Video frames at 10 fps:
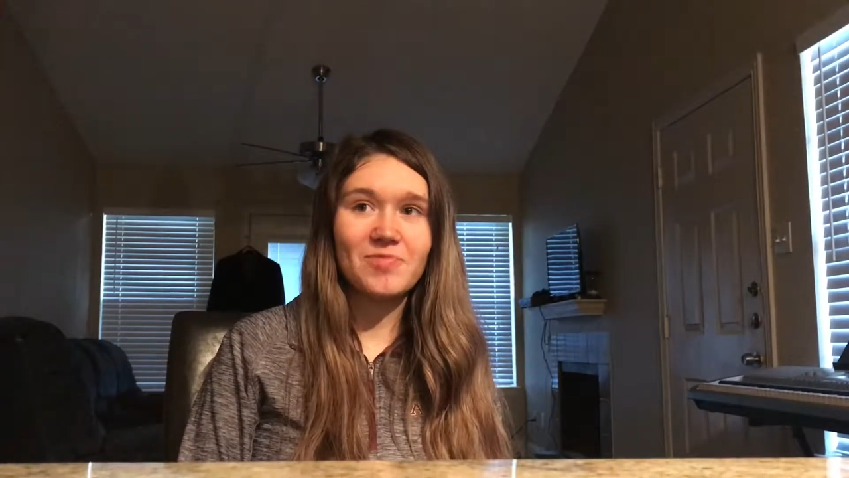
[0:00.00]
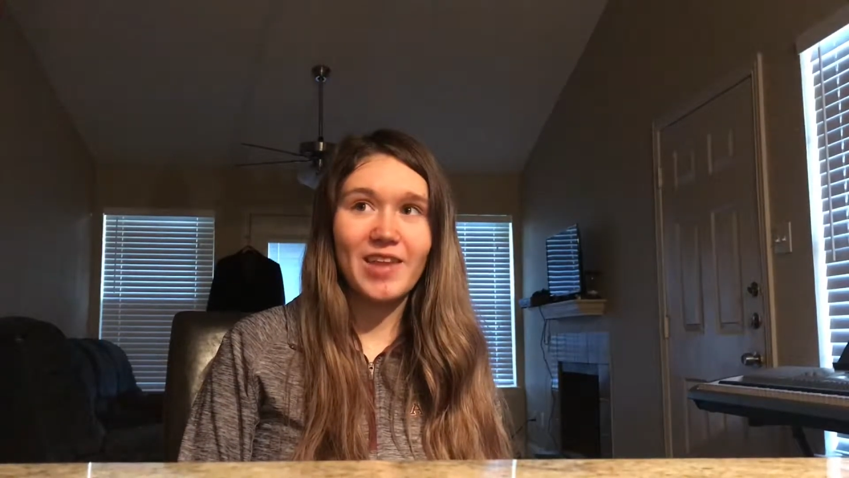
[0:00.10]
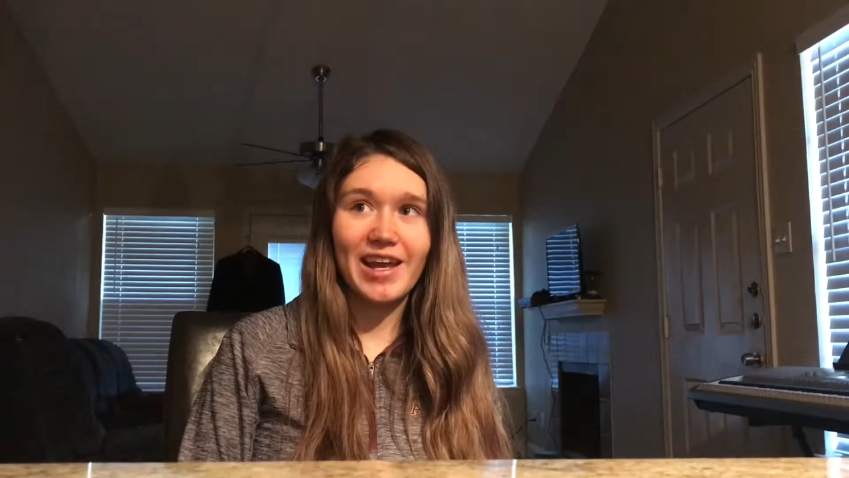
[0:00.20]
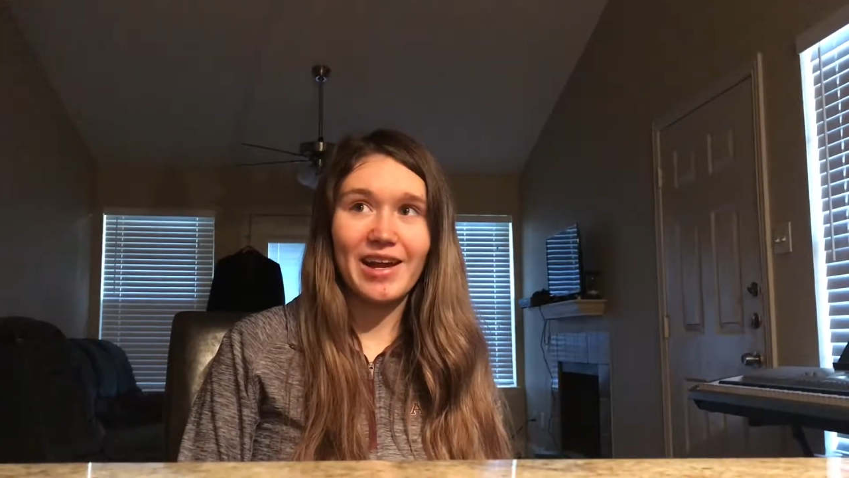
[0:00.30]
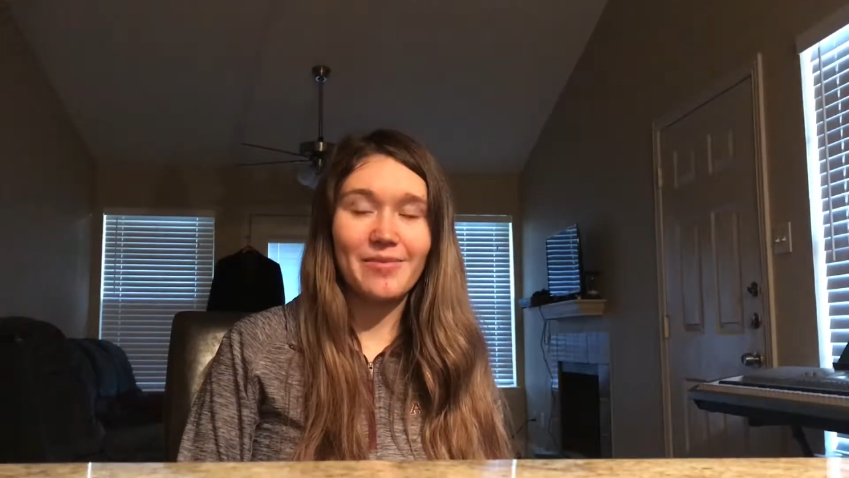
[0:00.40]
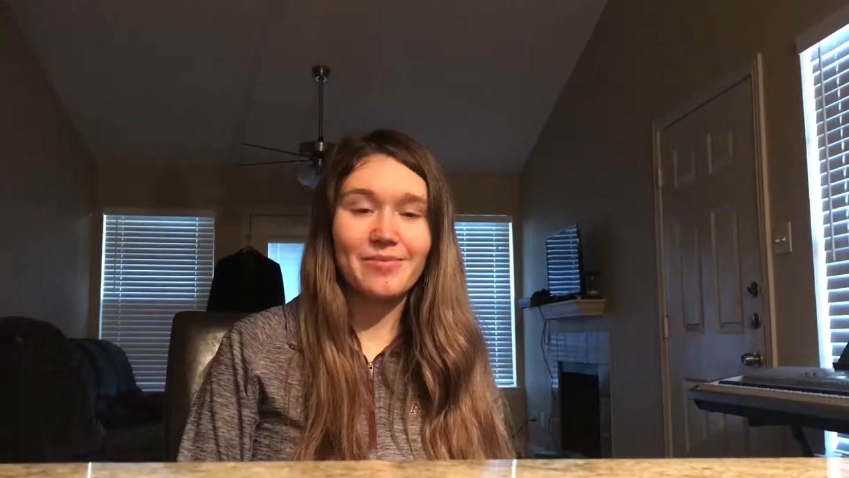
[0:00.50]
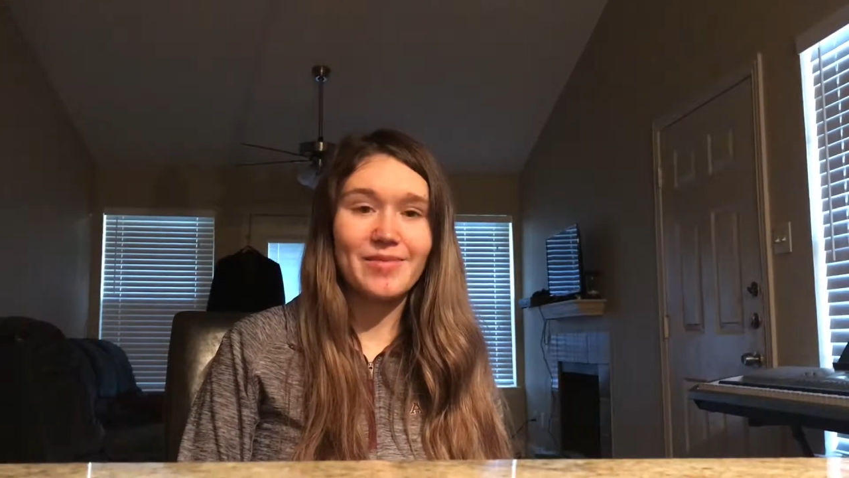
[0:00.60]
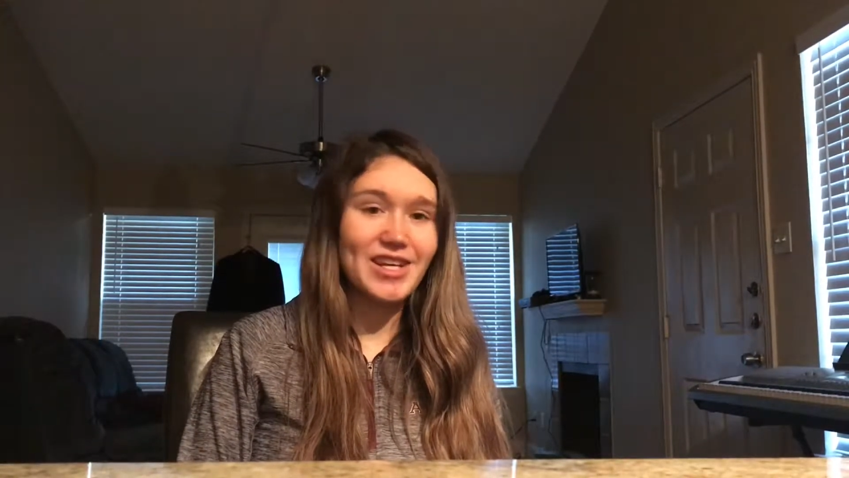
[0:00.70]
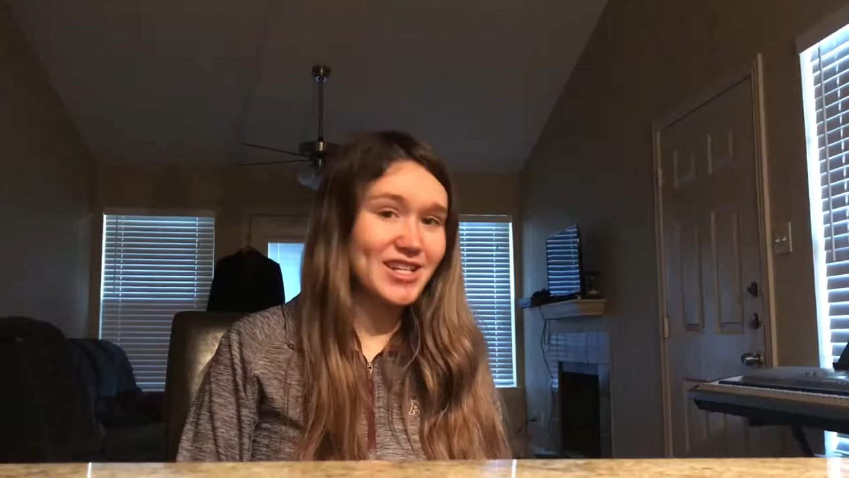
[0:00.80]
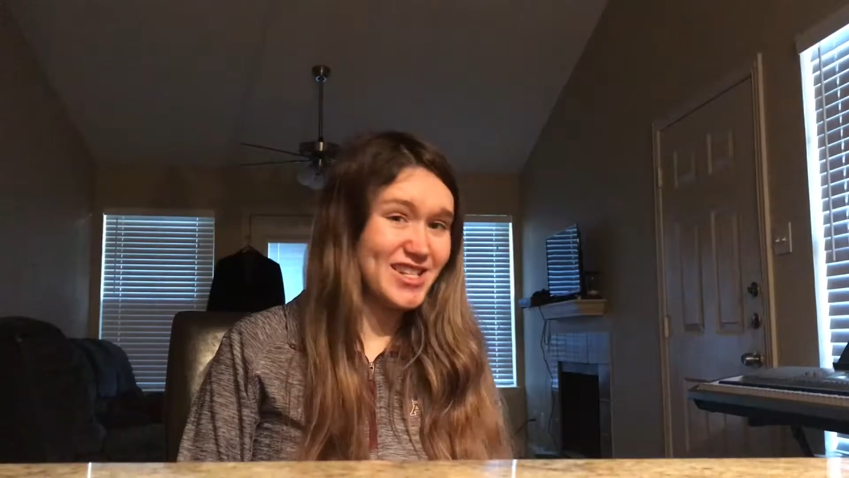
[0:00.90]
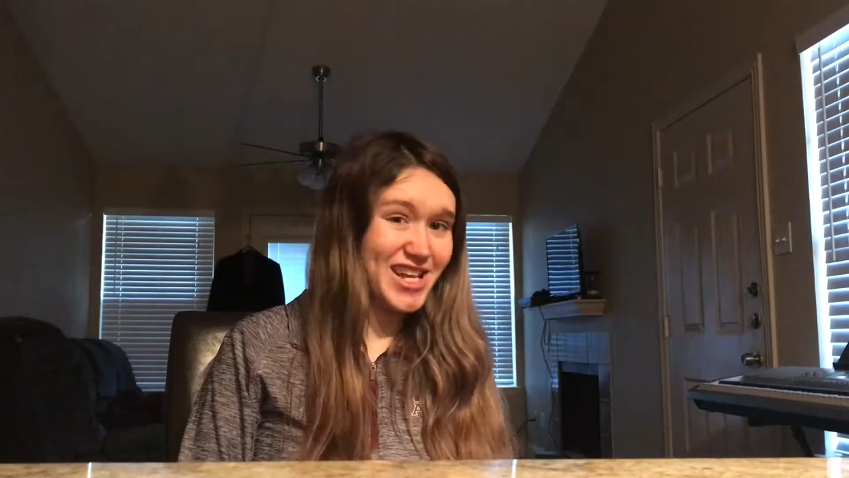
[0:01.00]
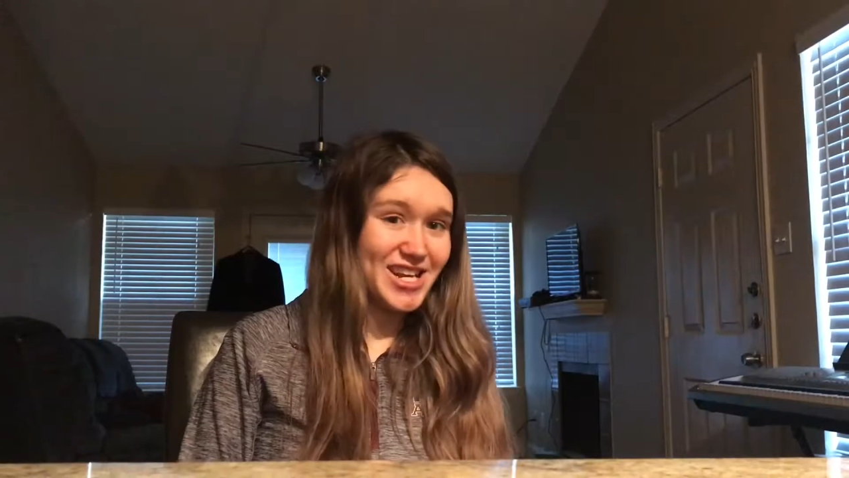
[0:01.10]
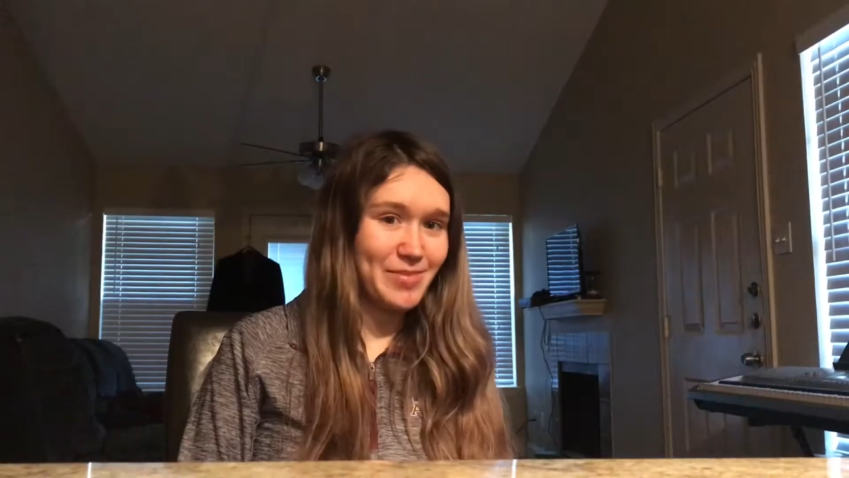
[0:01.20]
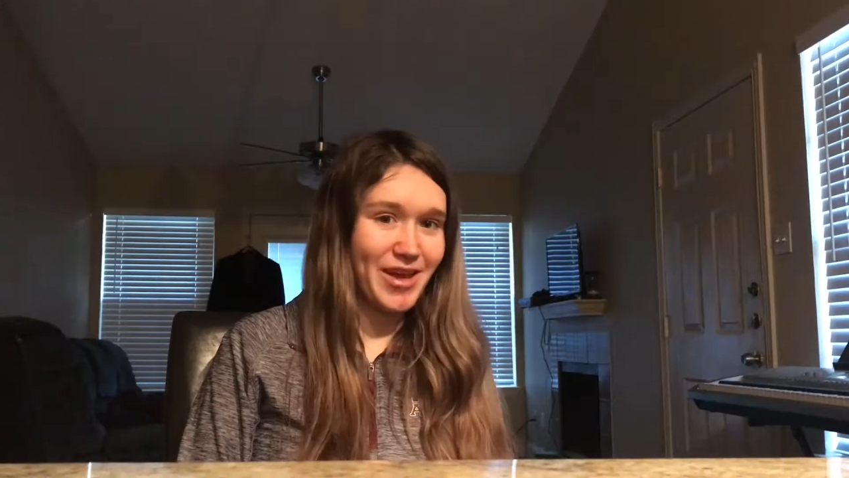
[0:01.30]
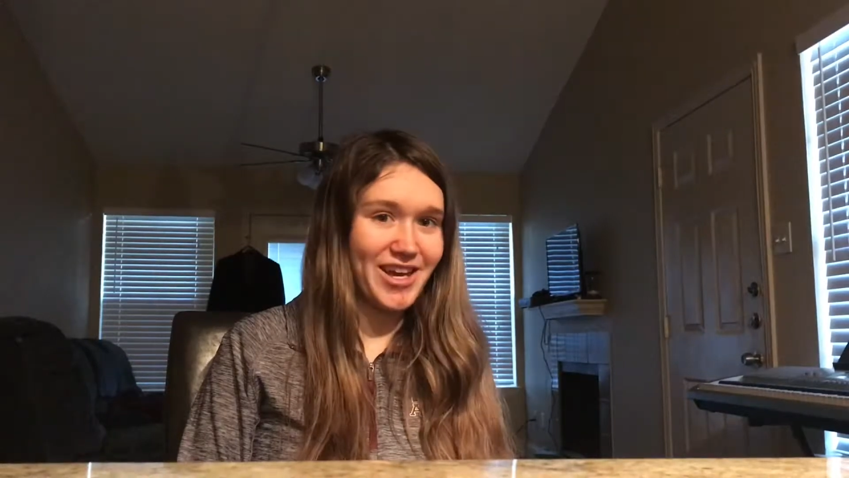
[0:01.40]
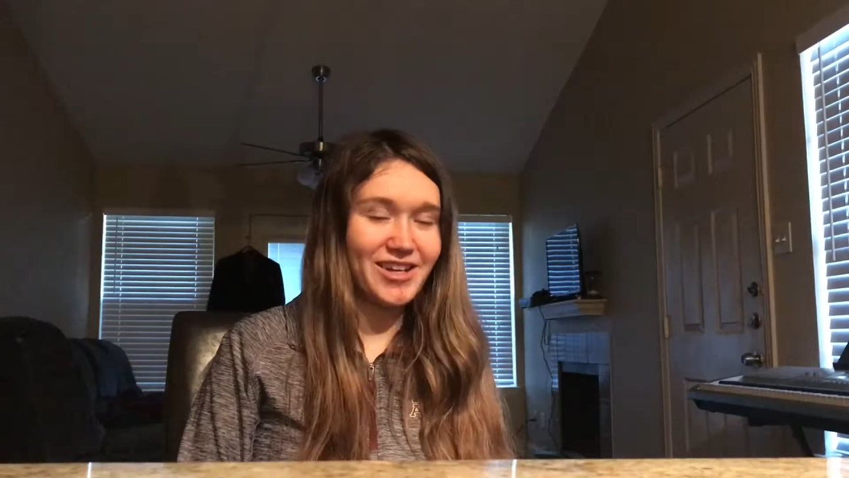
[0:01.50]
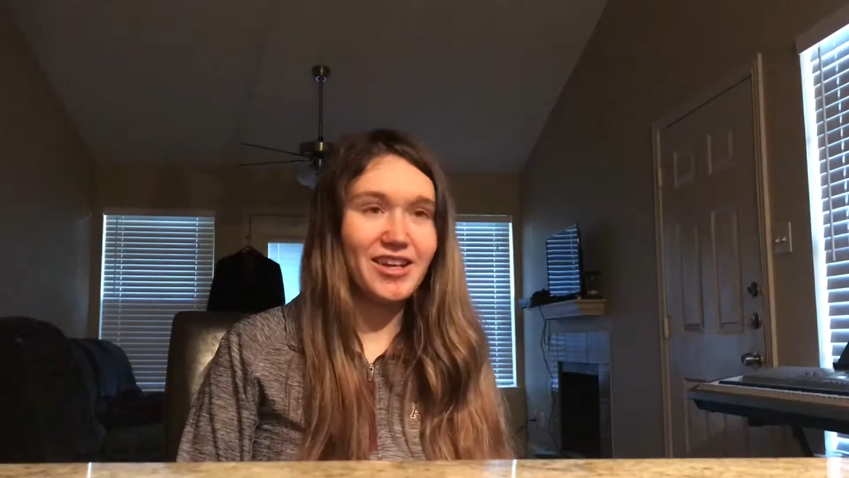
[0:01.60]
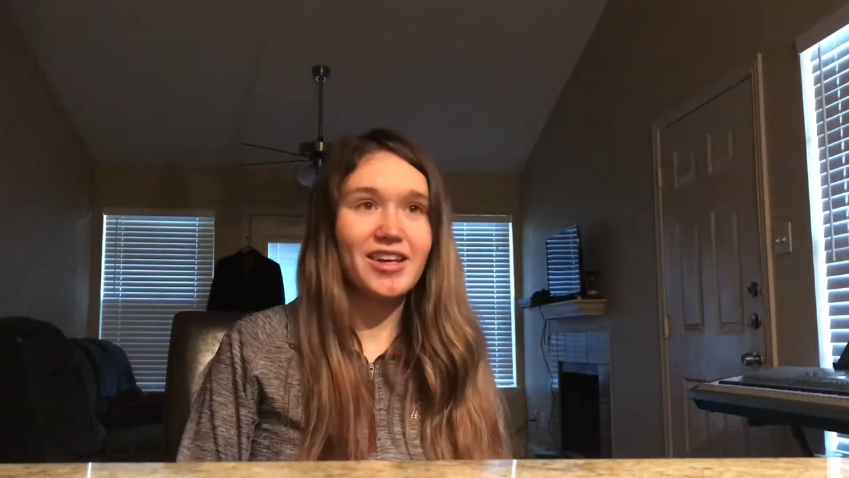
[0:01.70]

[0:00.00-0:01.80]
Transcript: like I'm in any pain.